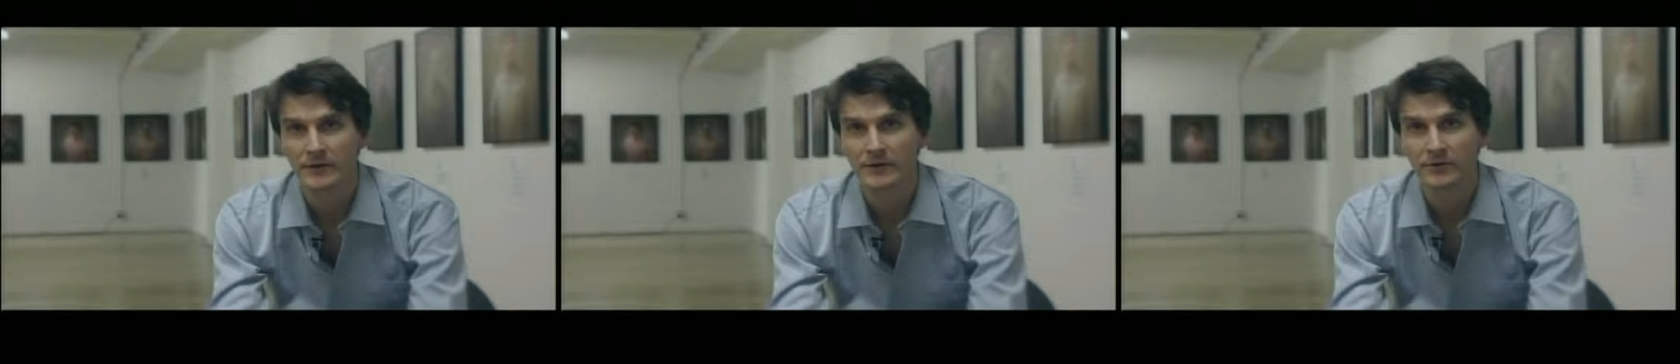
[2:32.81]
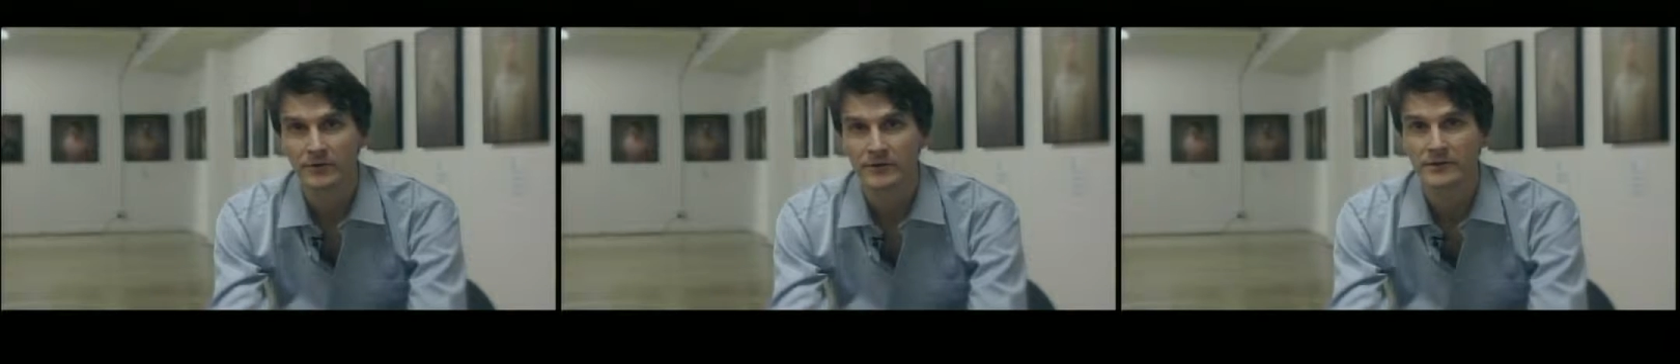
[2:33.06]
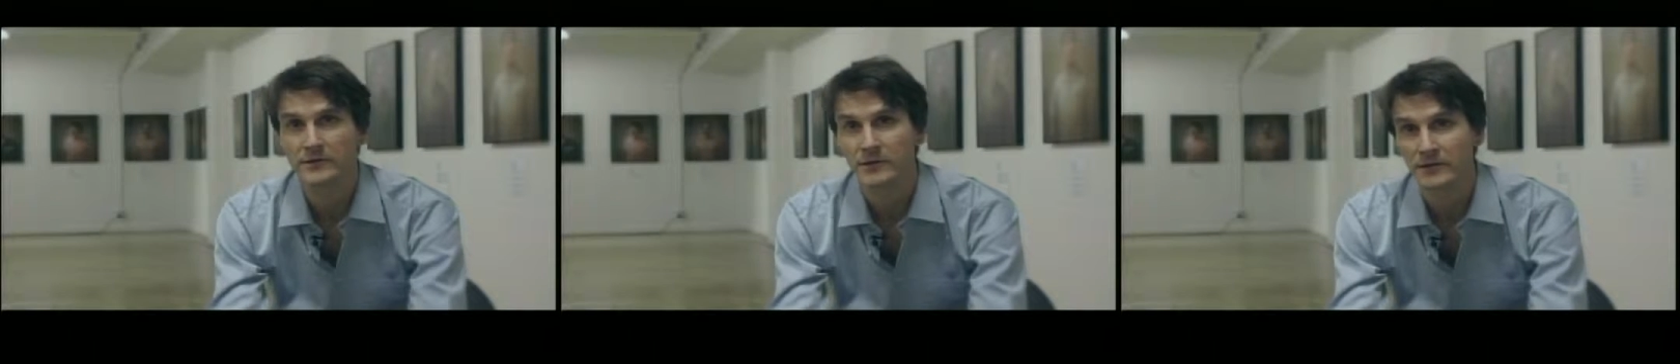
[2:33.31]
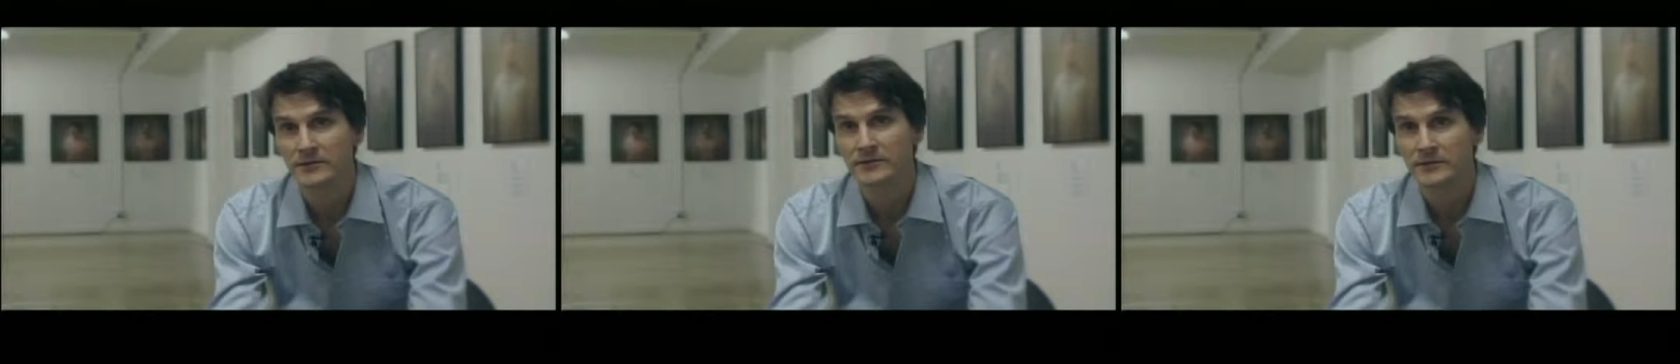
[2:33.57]
They wanted to
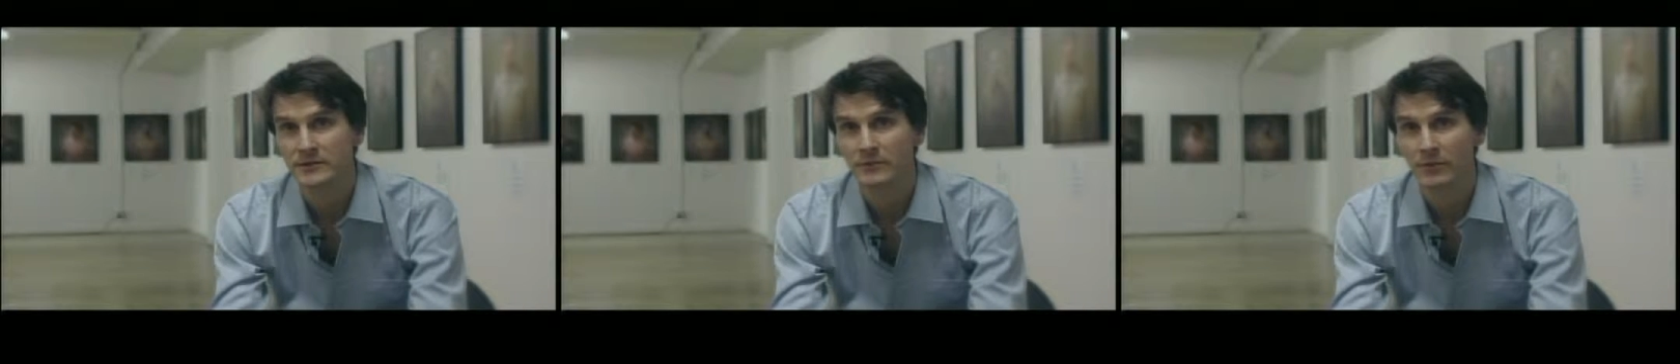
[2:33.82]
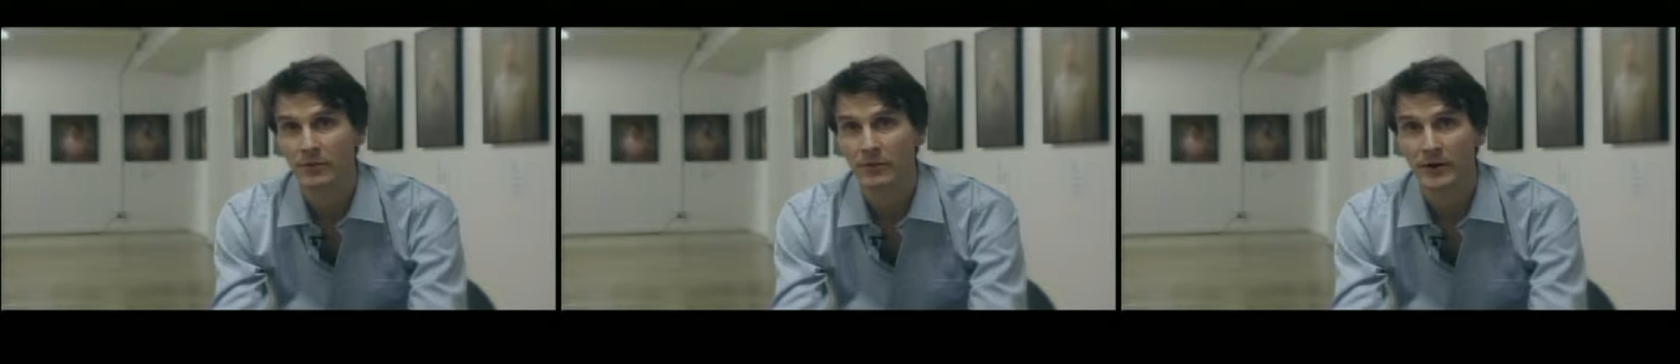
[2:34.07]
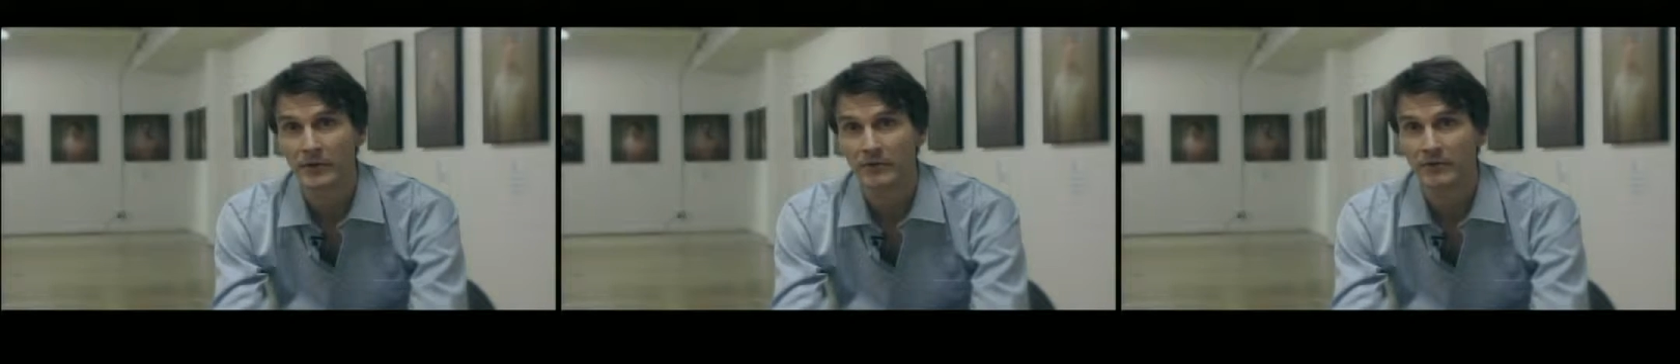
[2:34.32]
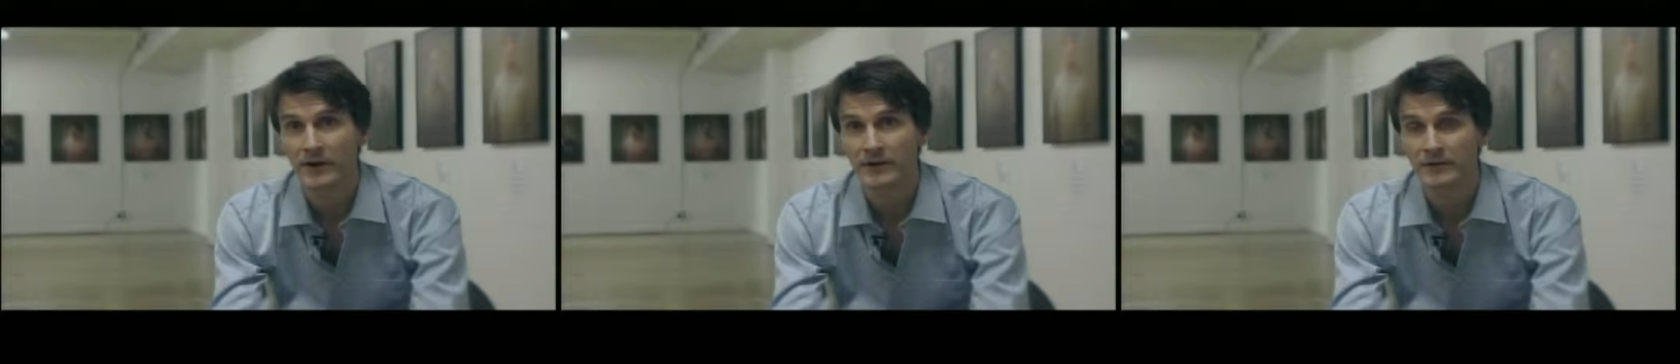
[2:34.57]
talk to people about
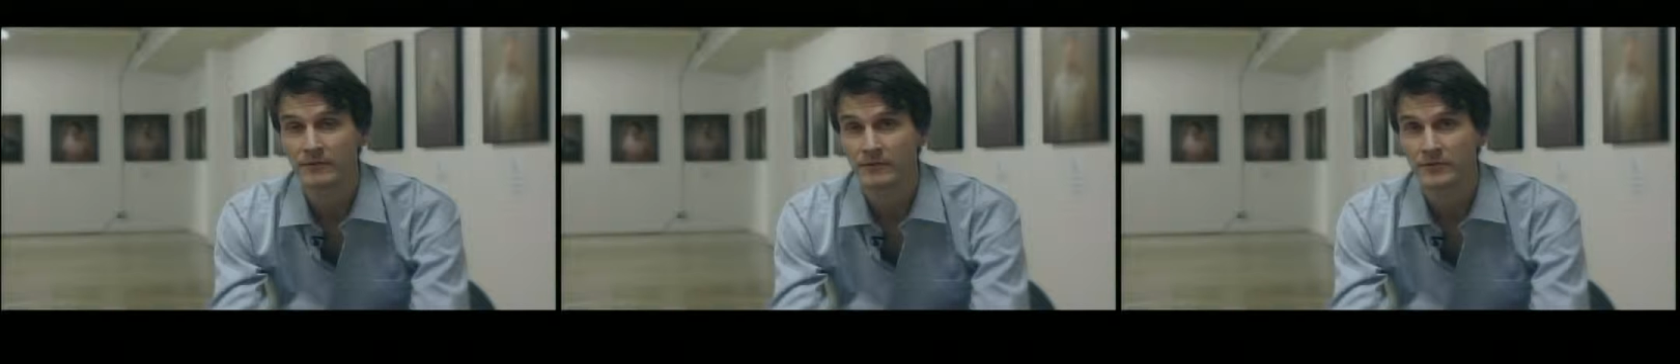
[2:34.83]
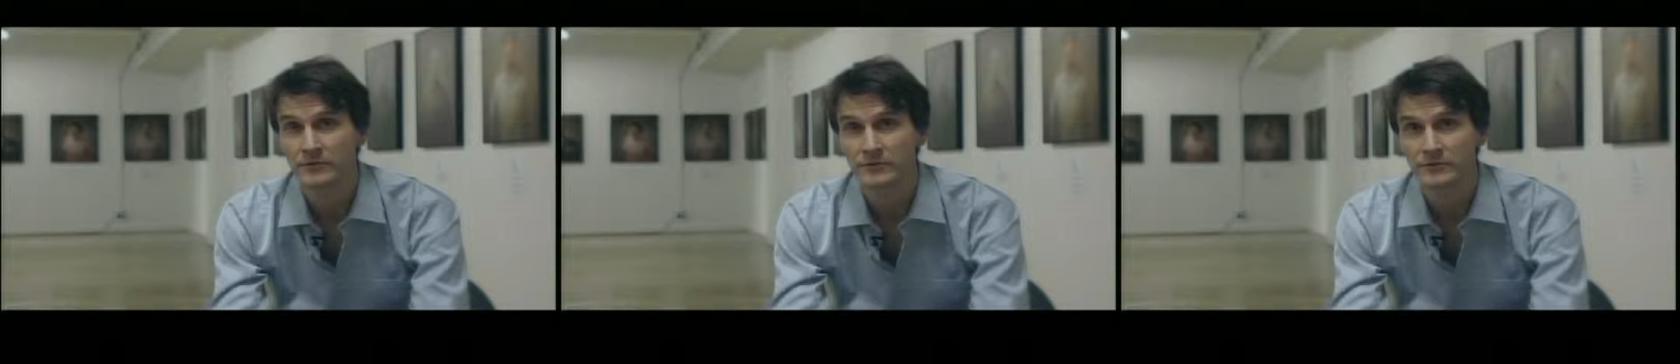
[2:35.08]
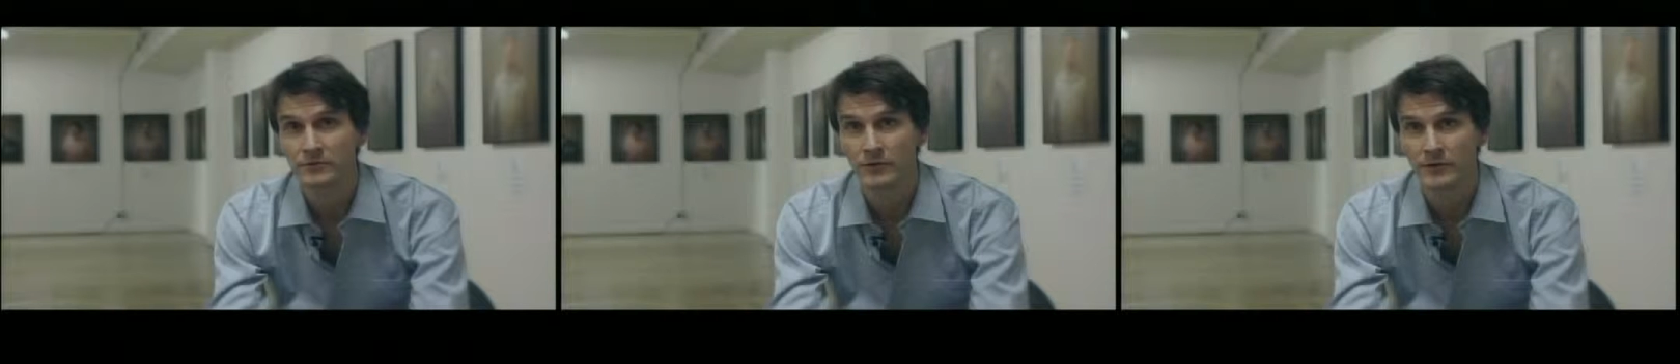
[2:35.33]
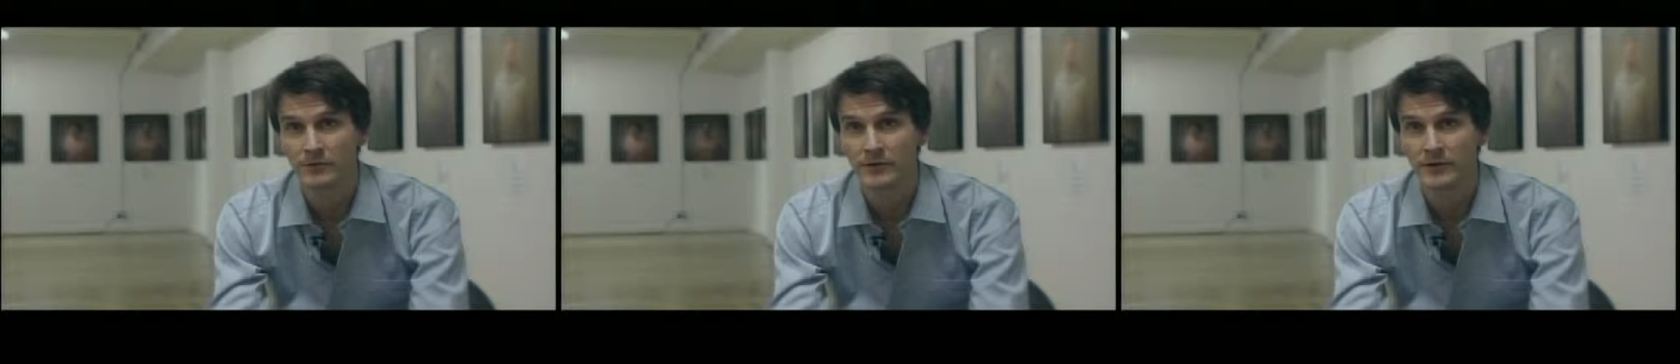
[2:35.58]
the fact that veterans were
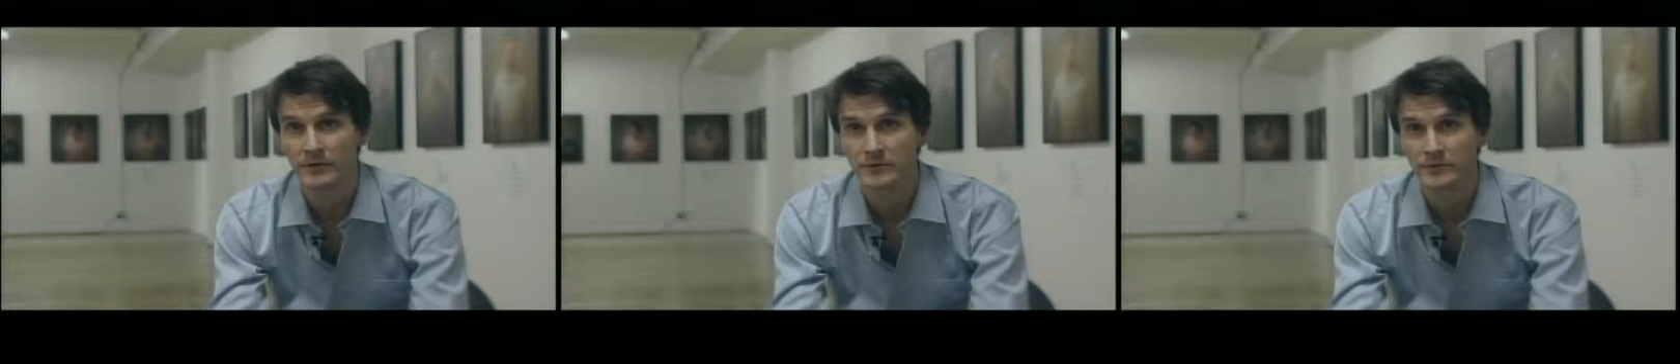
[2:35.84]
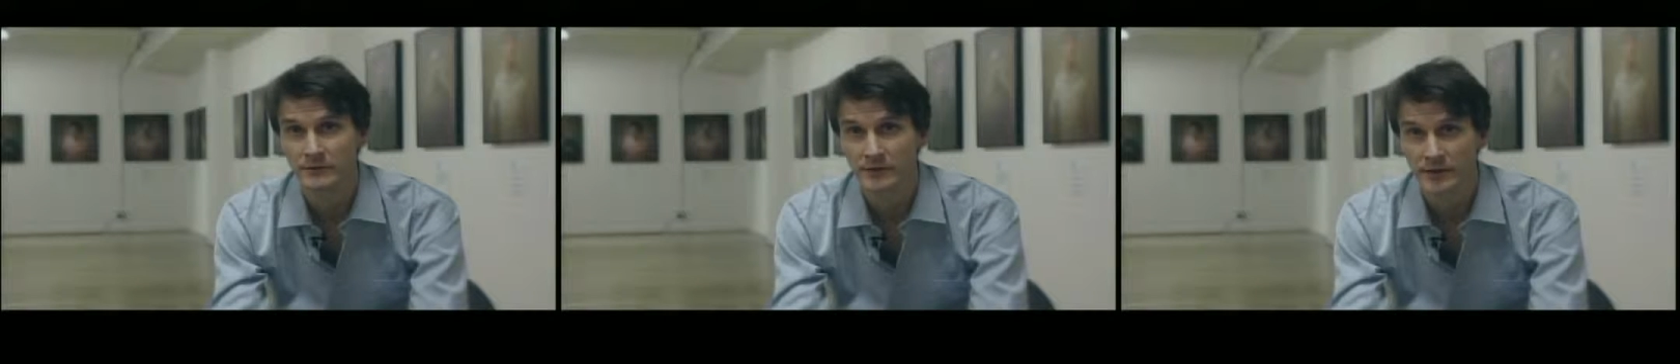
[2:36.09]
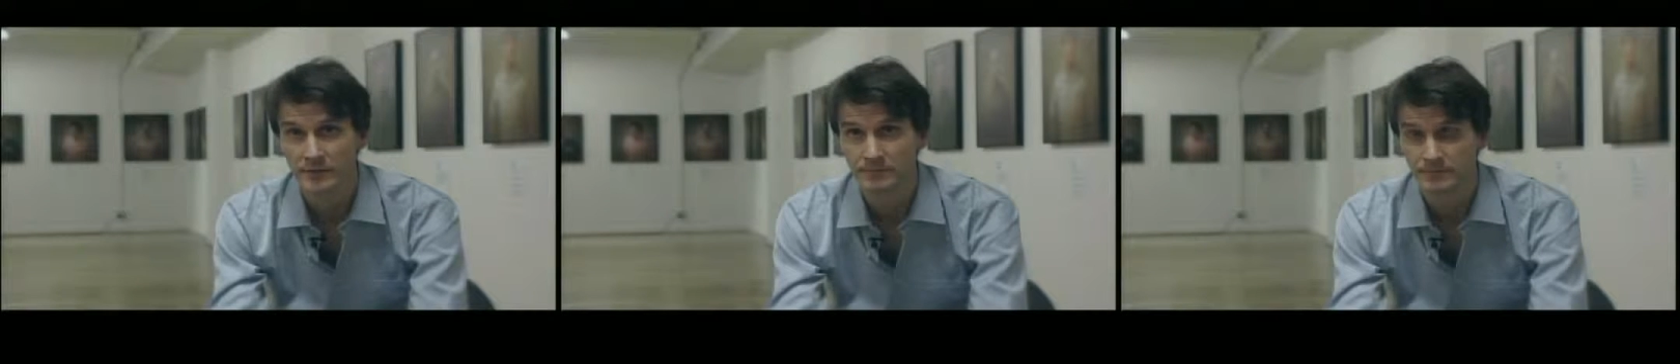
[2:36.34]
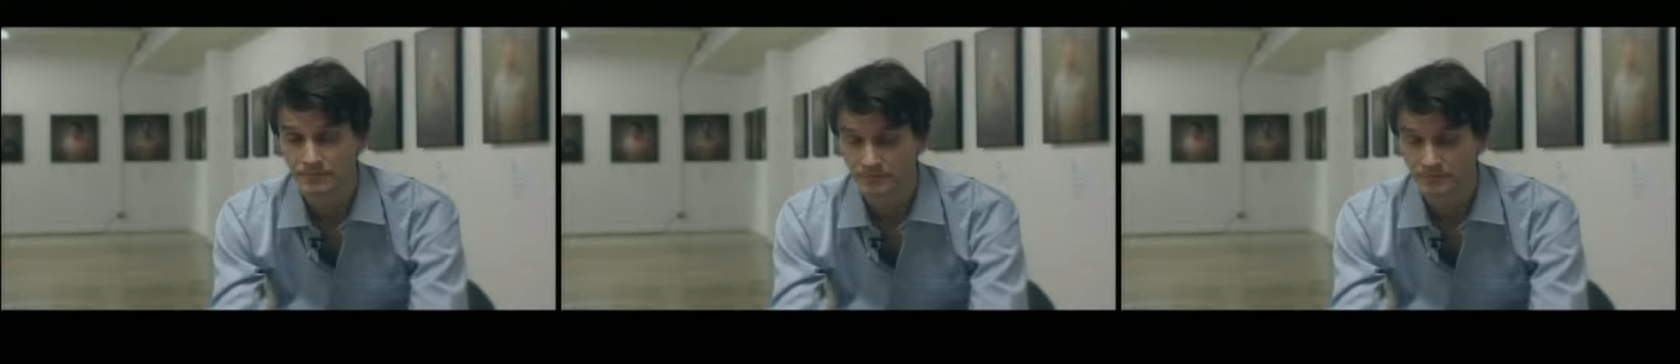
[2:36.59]
committing suicide.